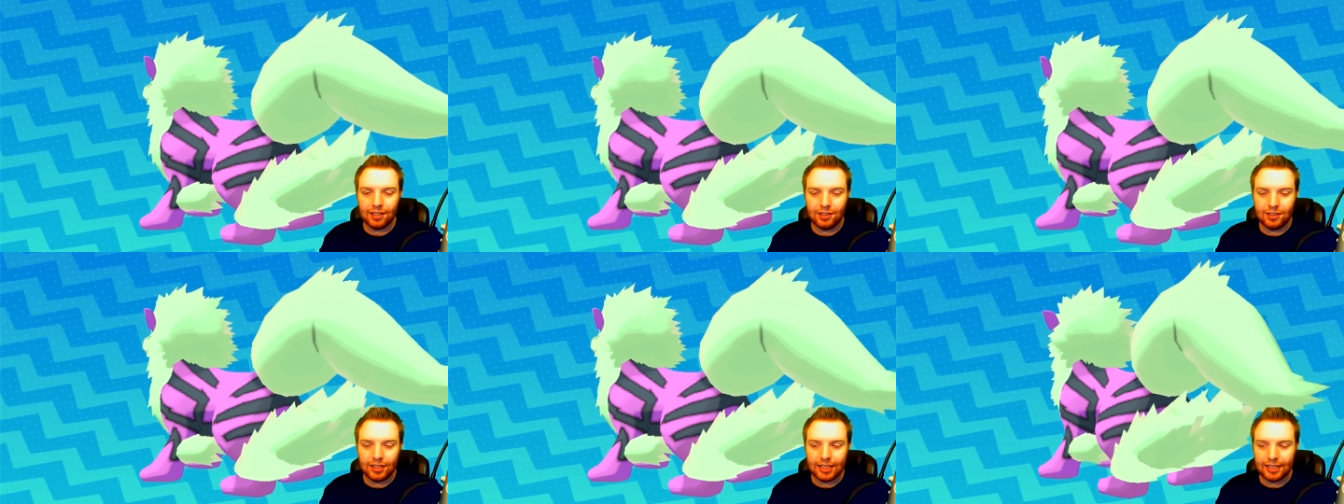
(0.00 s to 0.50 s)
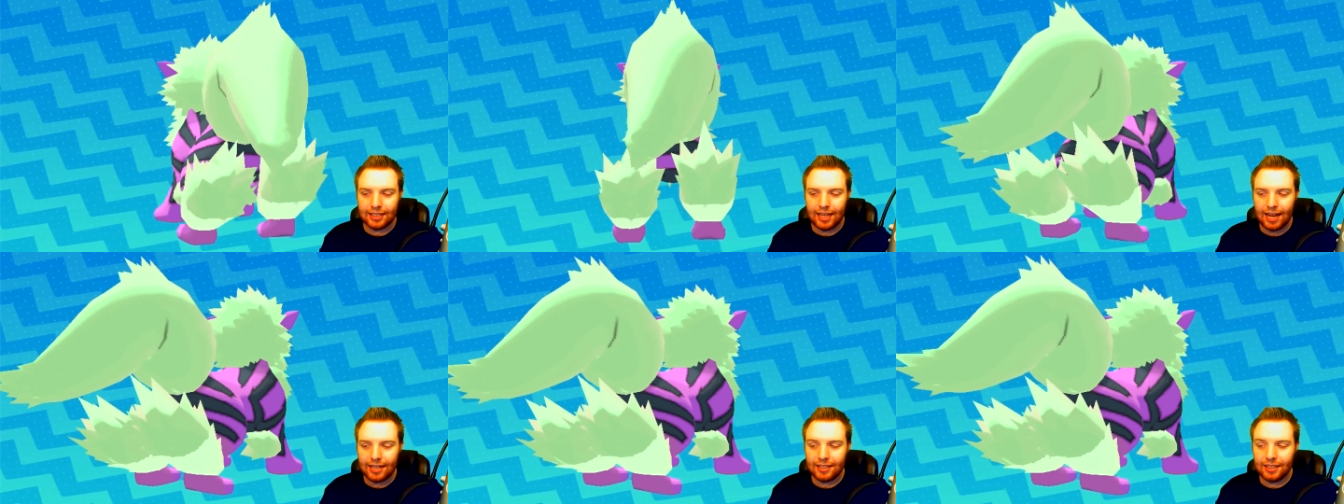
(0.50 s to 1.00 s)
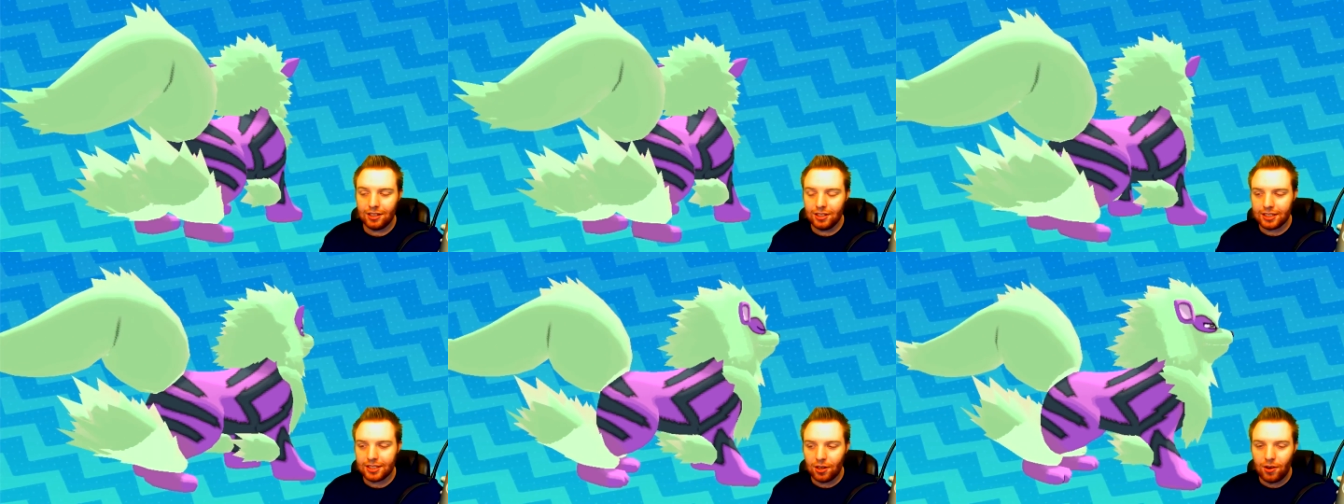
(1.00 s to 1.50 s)
Look at that. It
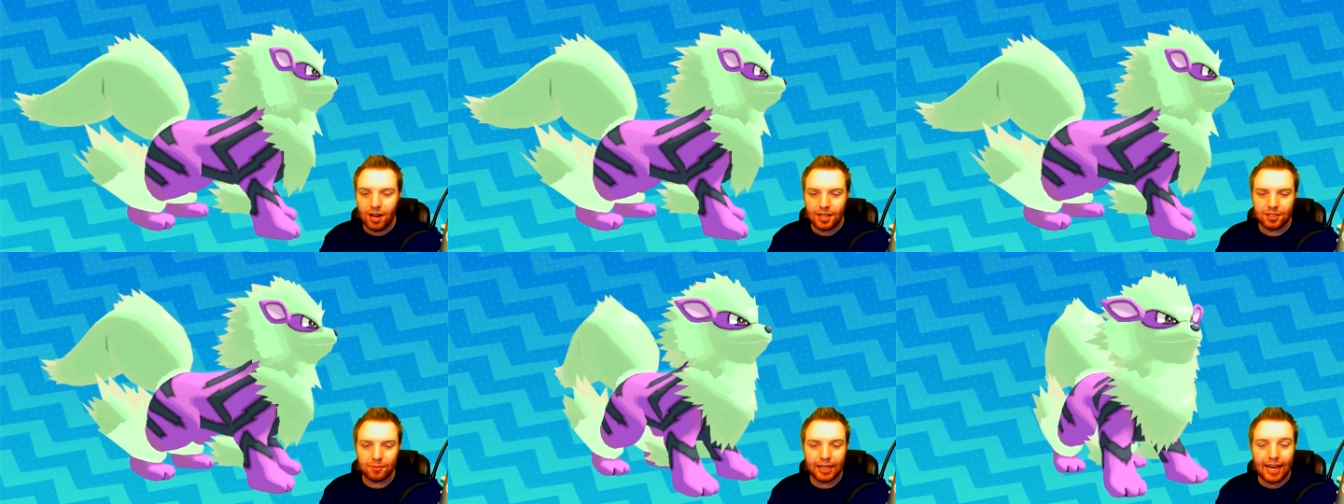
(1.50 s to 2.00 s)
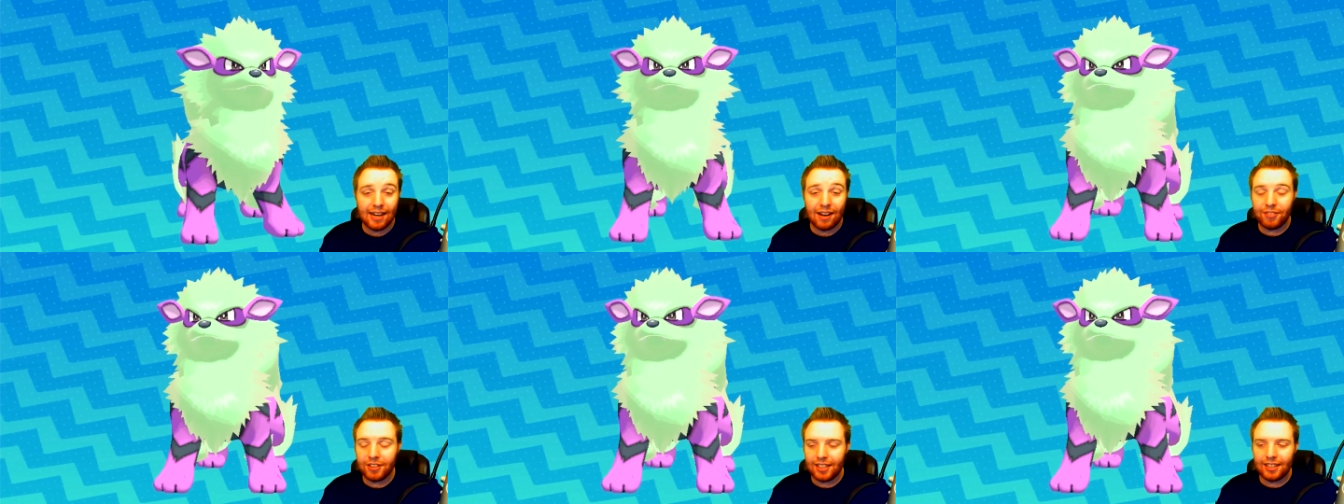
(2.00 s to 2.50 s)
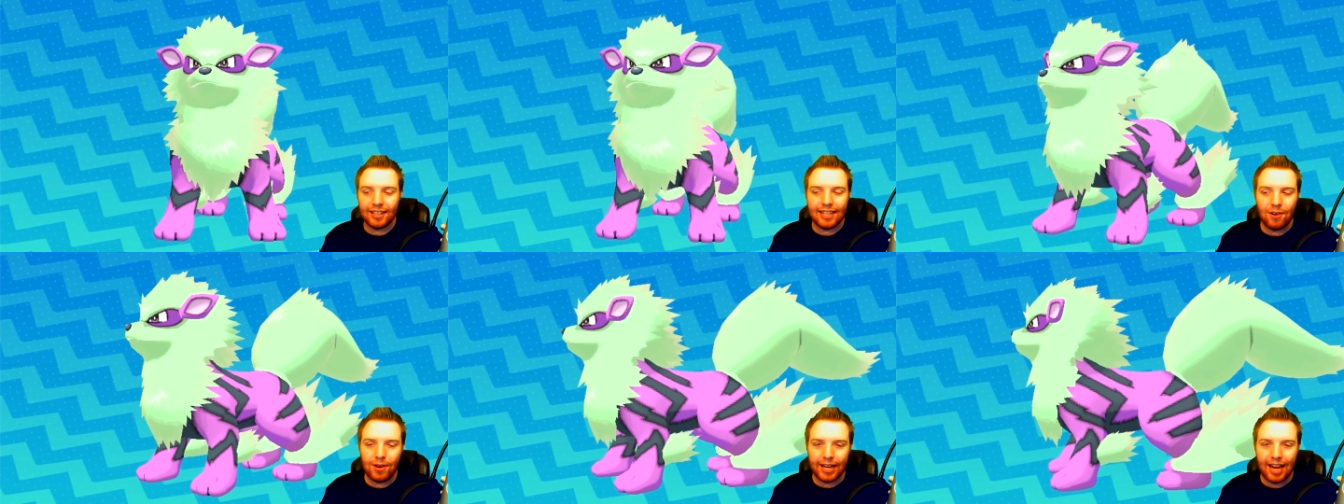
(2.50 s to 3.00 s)
looks so awesome. Again, I really like
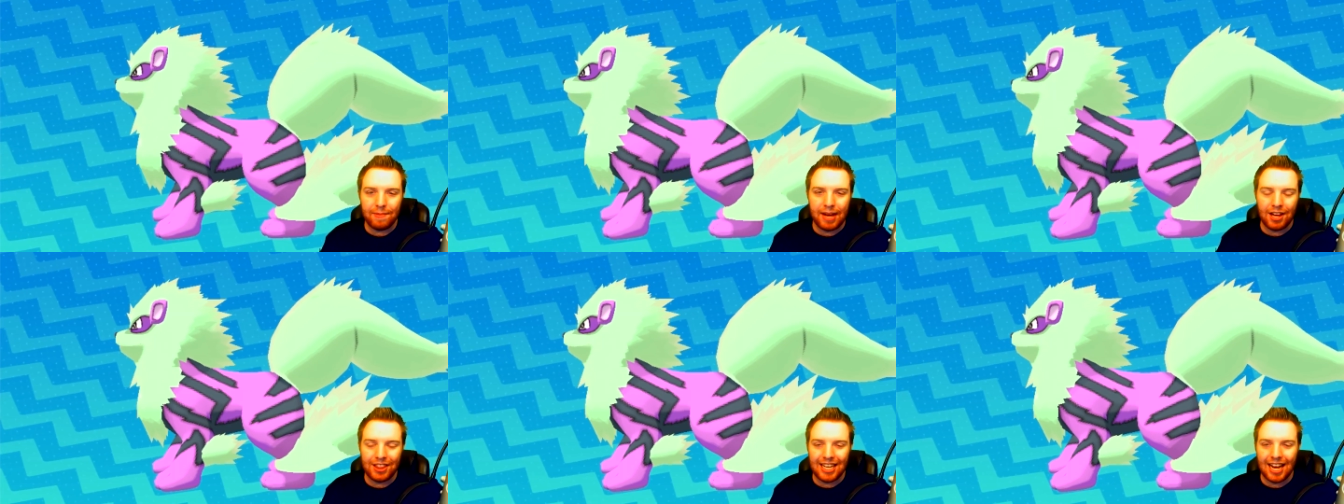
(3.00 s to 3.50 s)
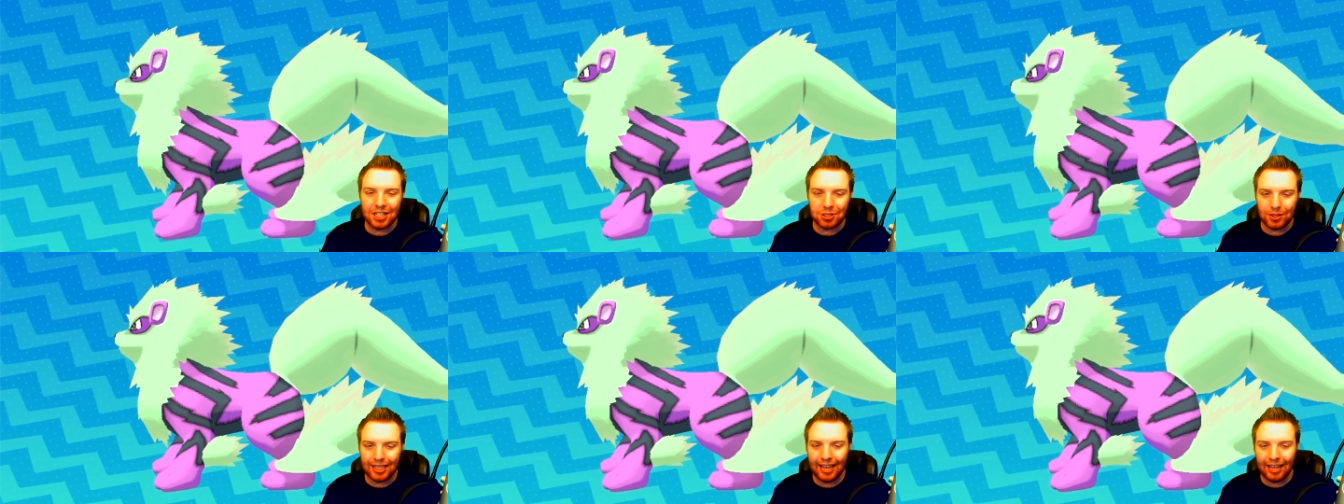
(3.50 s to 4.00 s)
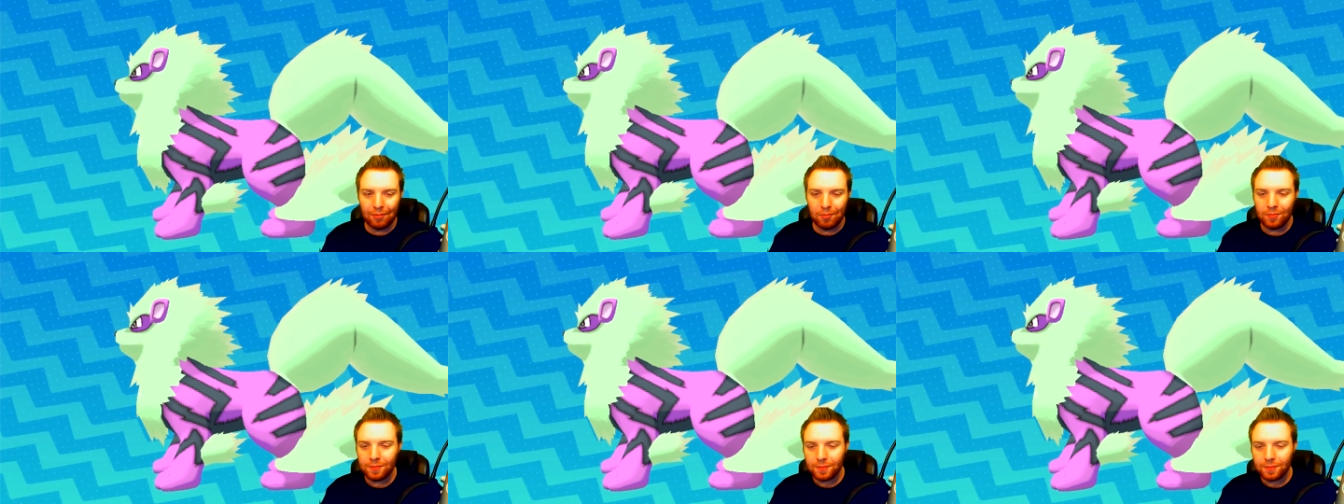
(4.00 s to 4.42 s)
how it came out in the actual game.